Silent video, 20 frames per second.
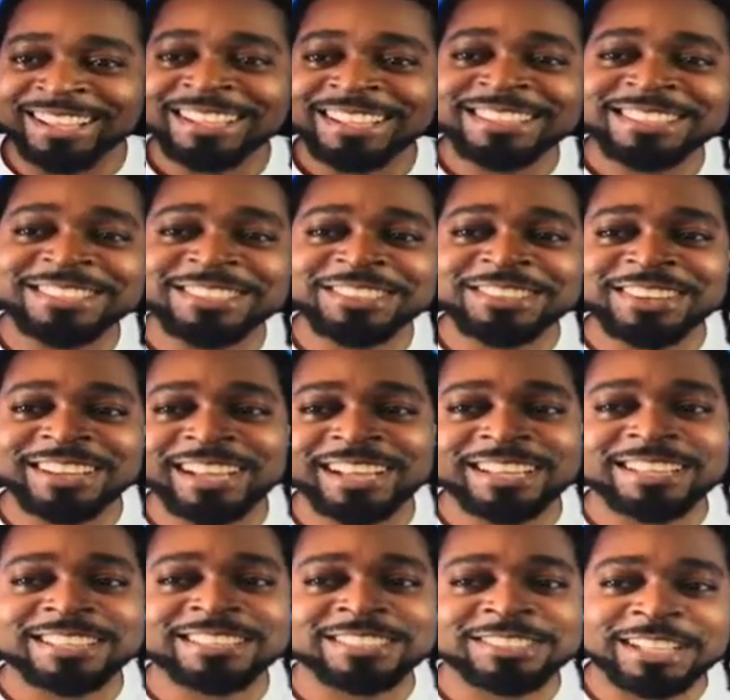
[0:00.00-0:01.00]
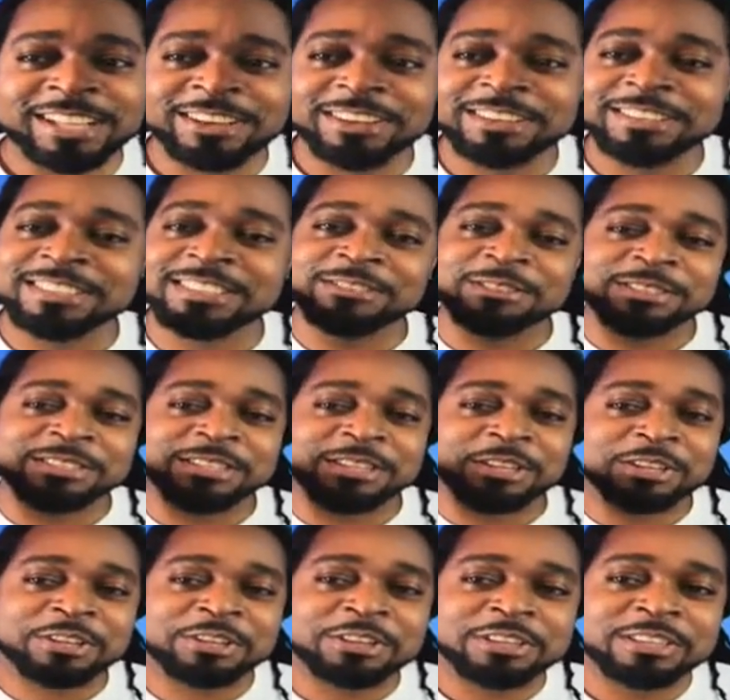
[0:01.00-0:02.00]
So, guys, it was a
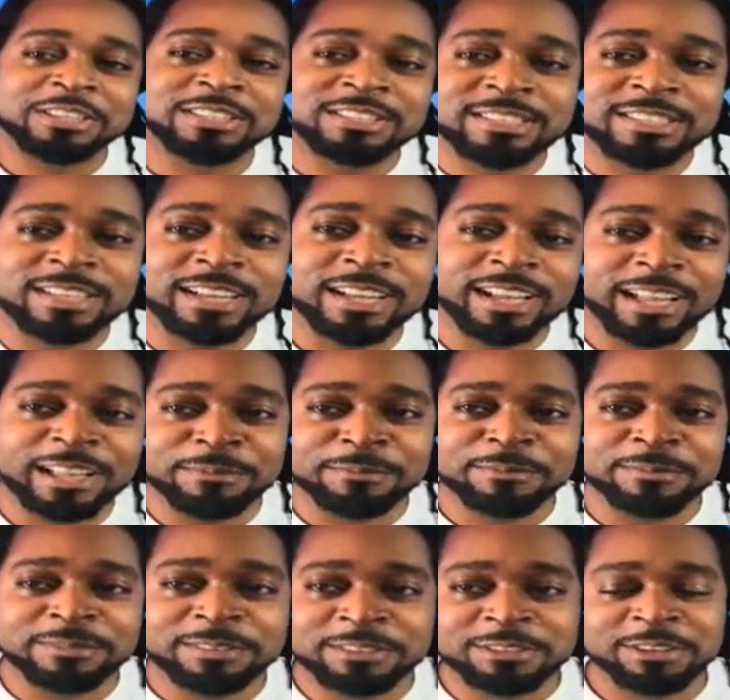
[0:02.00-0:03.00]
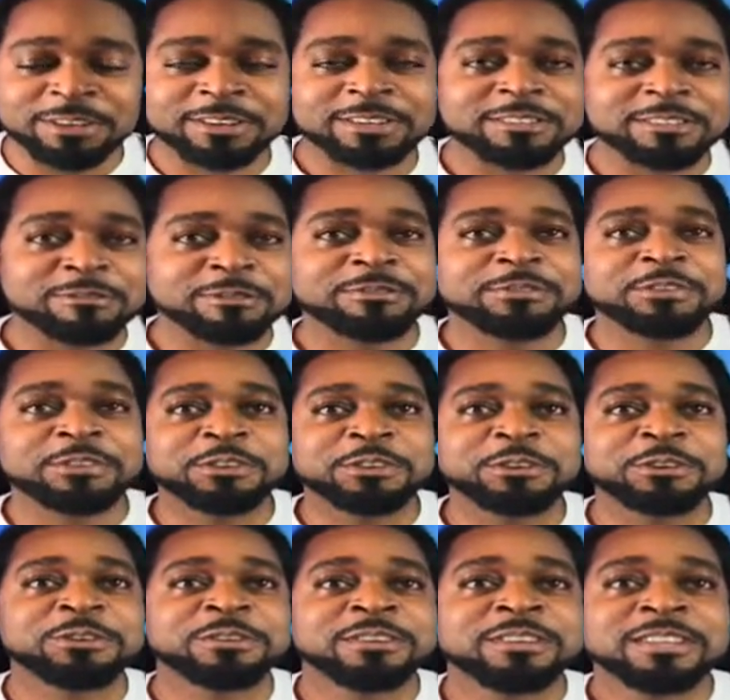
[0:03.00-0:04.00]
good time talking with
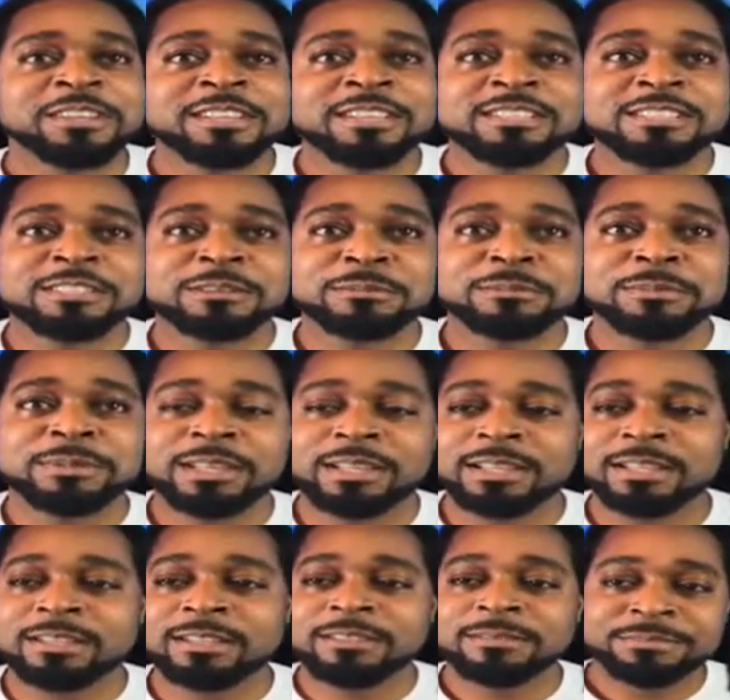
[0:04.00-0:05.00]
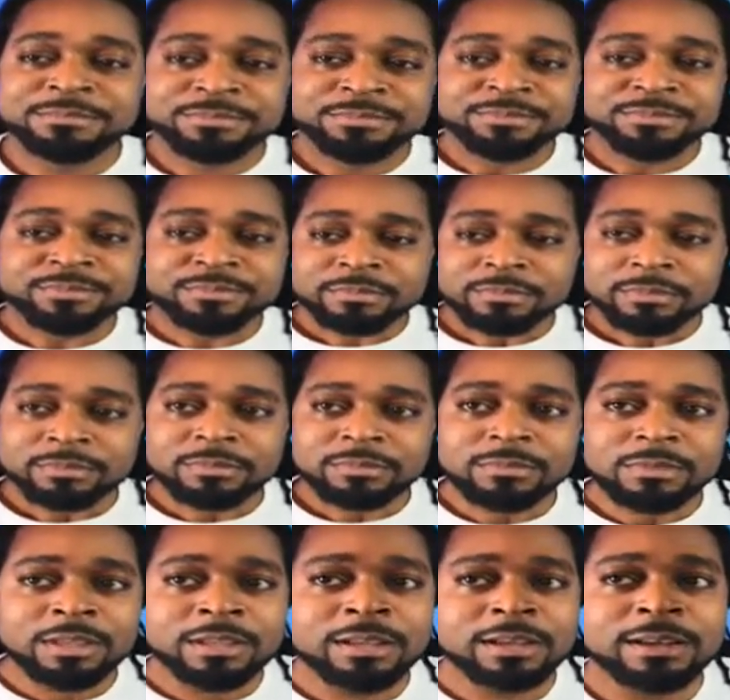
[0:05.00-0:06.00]
you, Jameed.
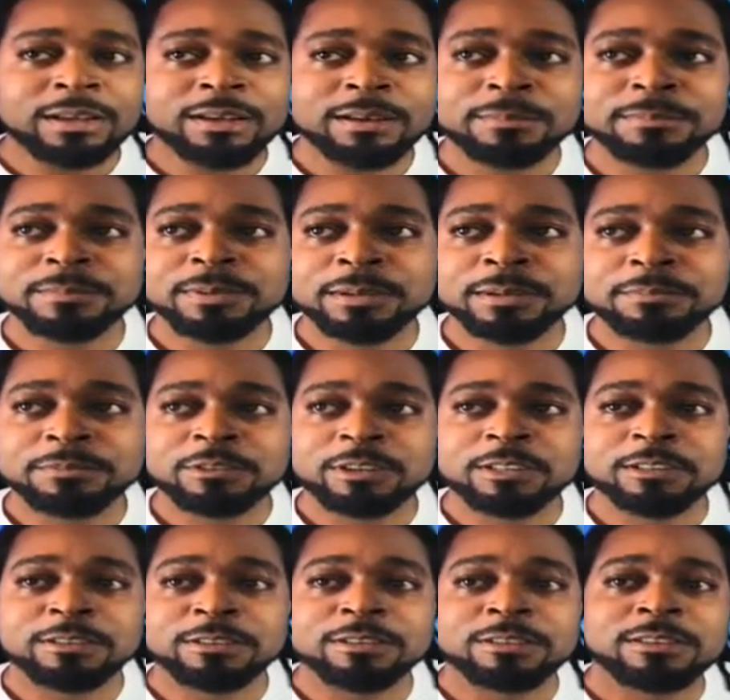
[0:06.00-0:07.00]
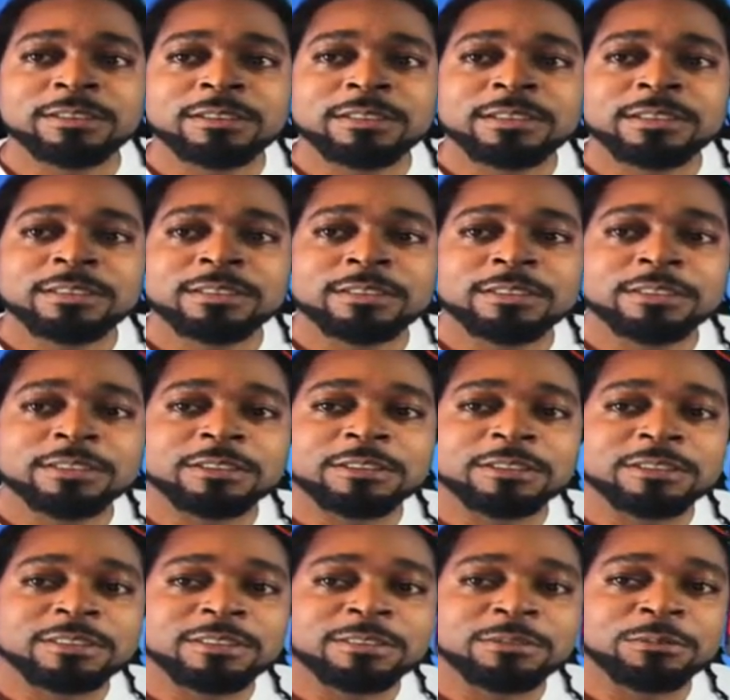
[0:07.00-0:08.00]
I'm trying to, you
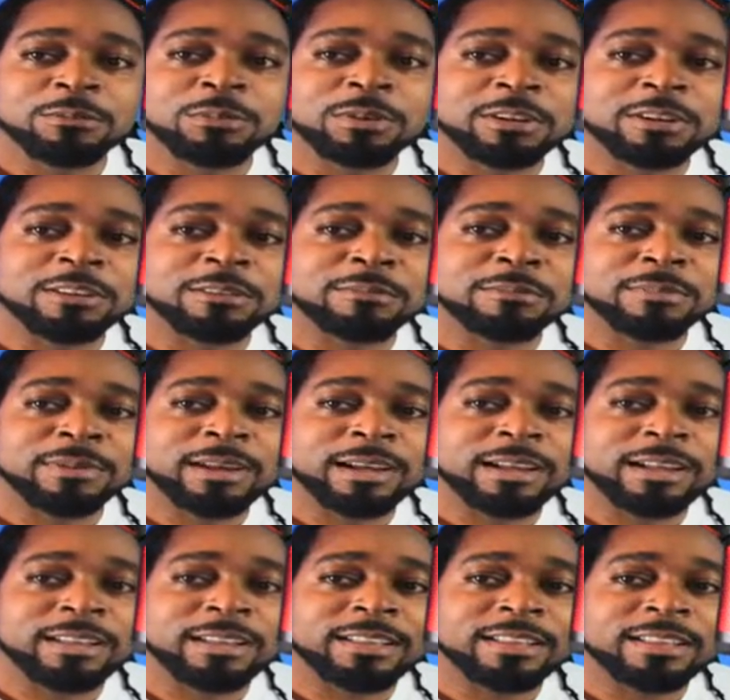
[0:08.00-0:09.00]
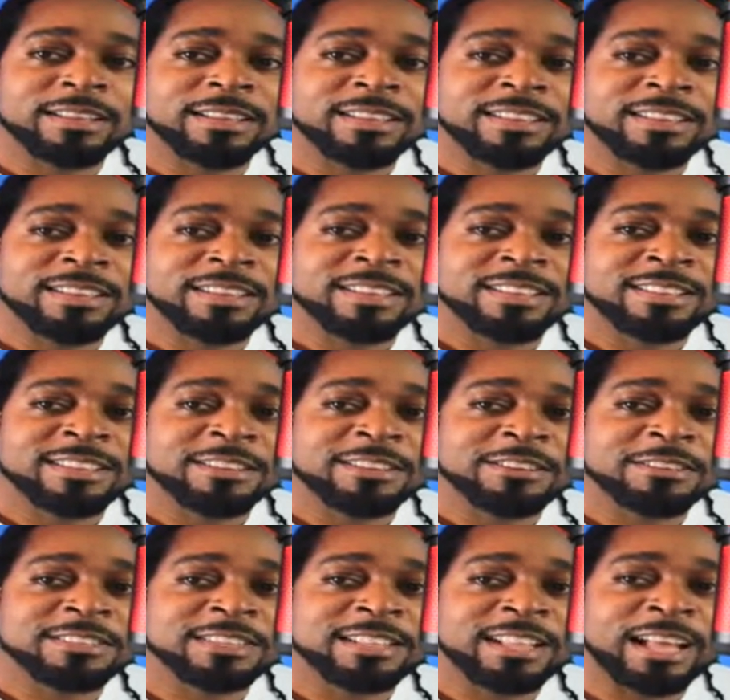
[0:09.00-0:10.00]
know, work on my,
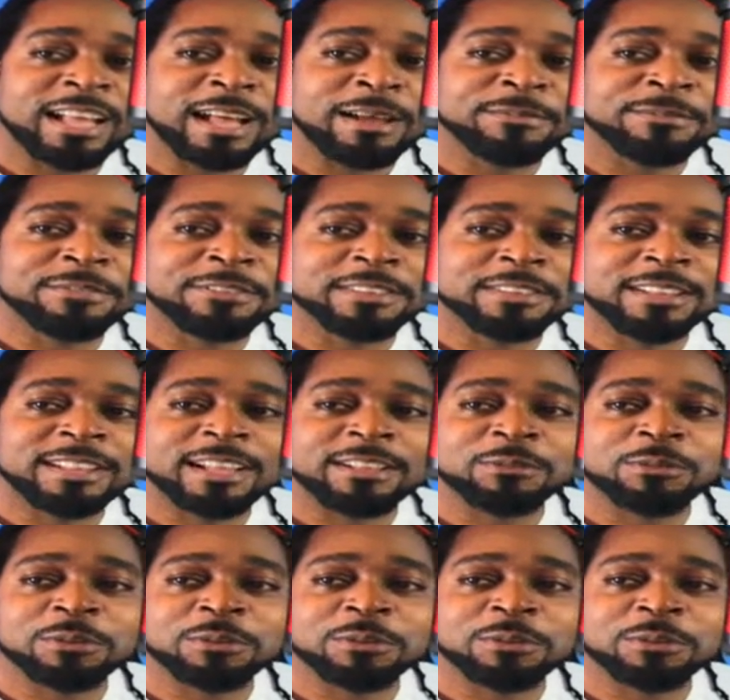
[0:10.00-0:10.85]
there's an app for that.